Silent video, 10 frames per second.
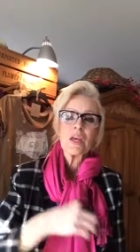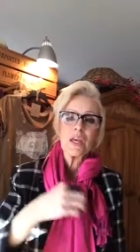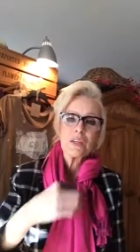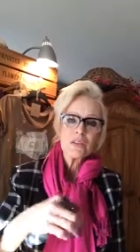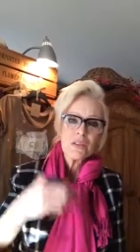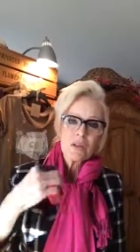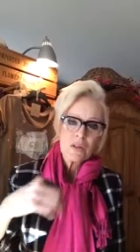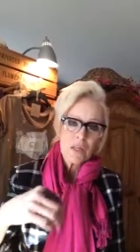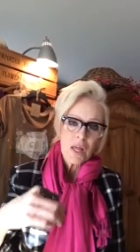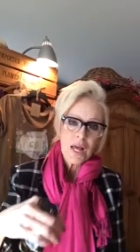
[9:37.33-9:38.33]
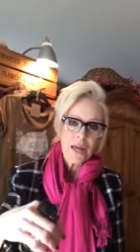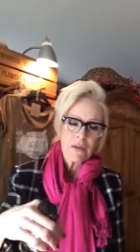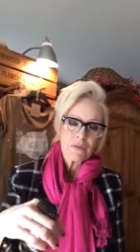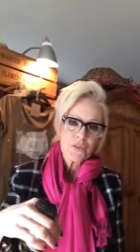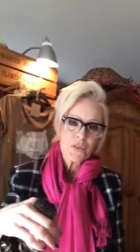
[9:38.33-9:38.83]
into their
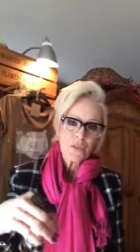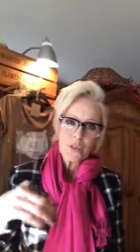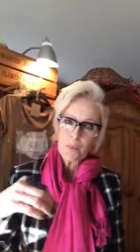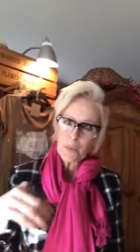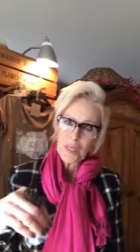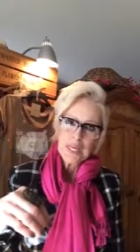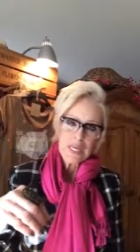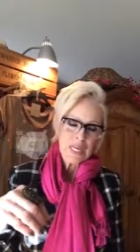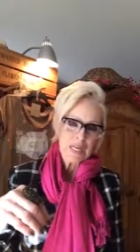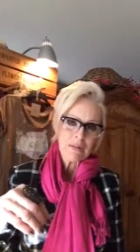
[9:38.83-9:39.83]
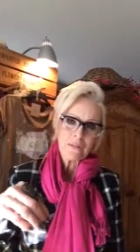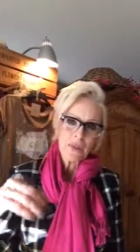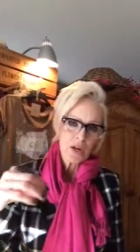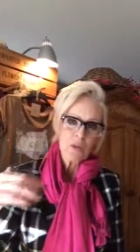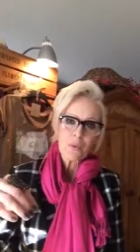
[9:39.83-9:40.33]
lives to be
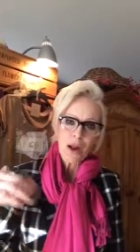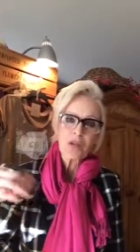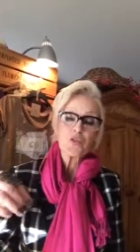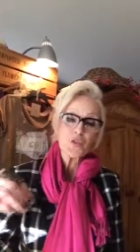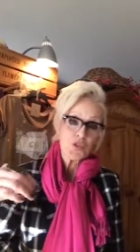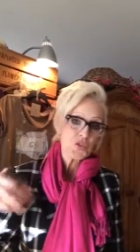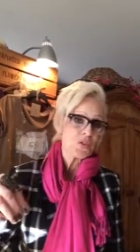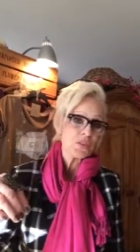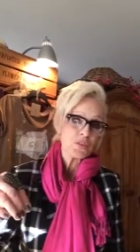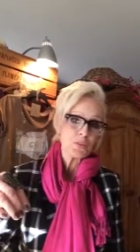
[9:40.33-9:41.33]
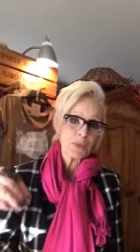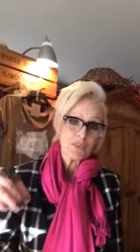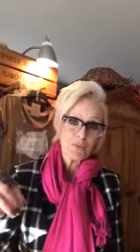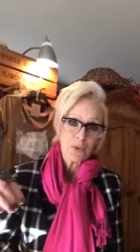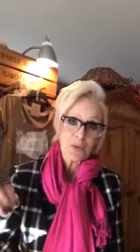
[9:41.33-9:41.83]
their righteousness
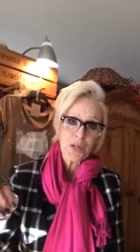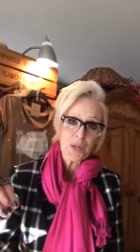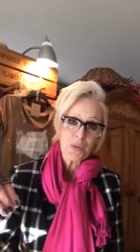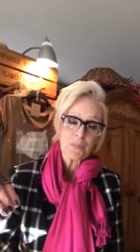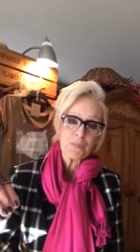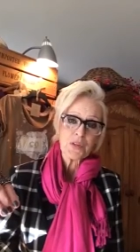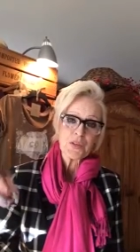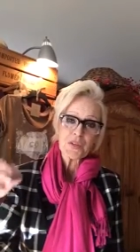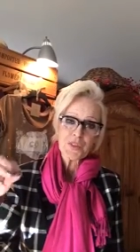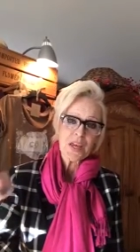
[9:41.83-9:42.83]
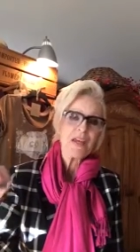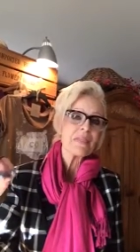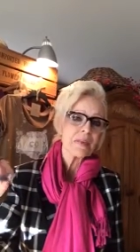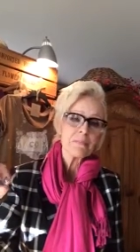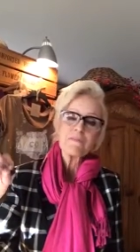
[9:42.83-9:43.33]
before you, to
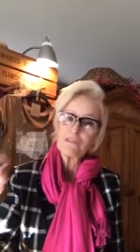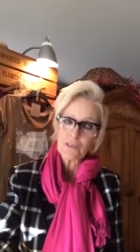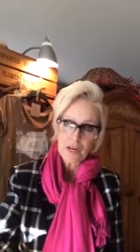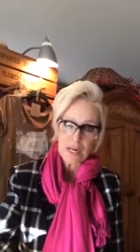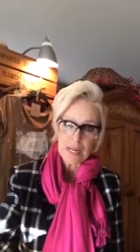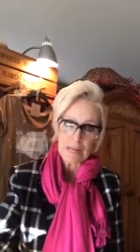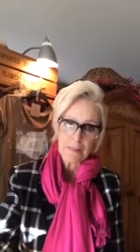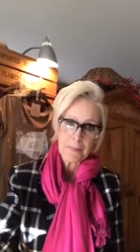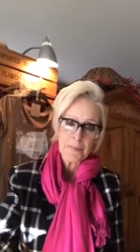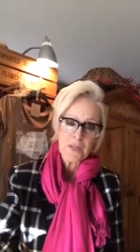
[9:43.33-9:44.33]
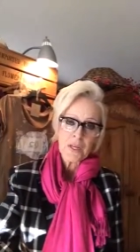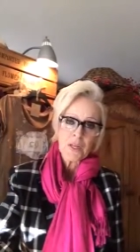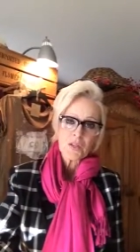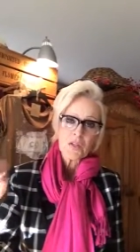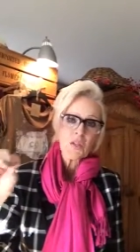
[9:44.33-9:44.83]
set them free,
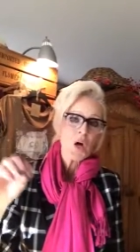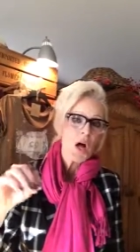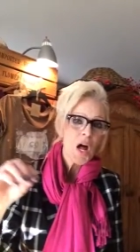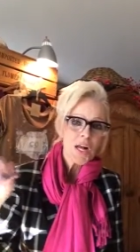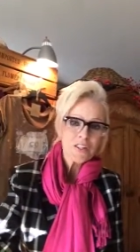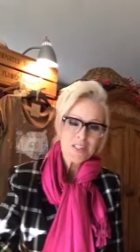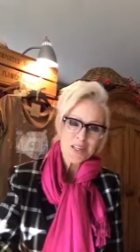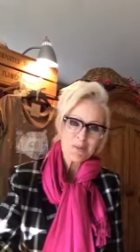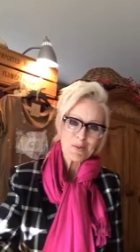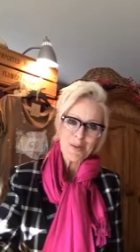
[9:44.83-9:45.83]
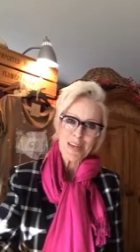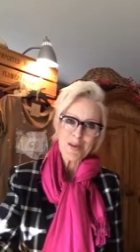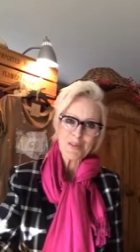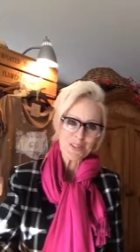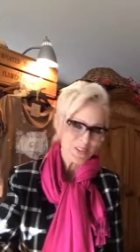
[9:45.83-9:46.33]
to cause them to
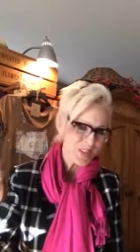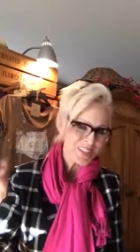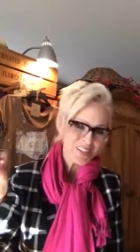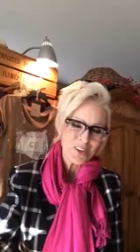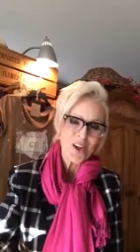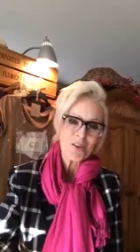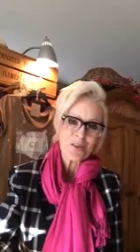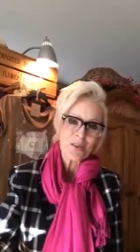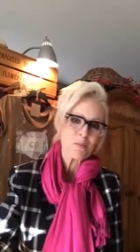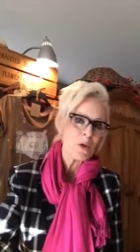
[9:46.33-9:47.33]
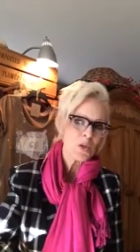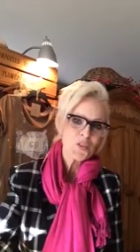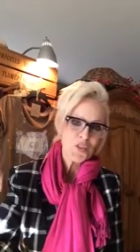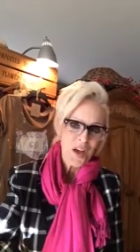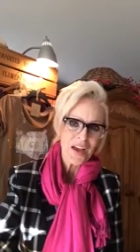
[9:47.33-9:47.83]
become a son and daughter of the
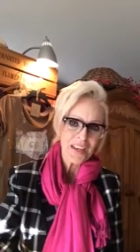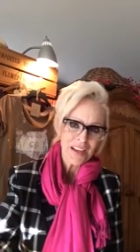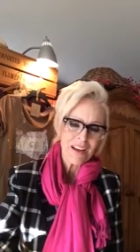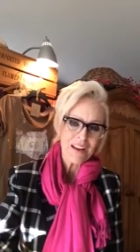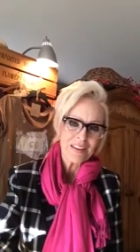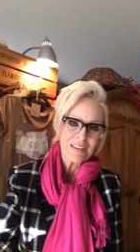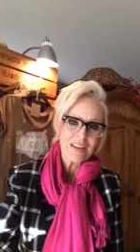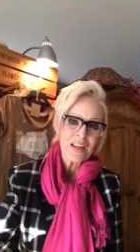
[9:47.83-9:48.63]
Most High God.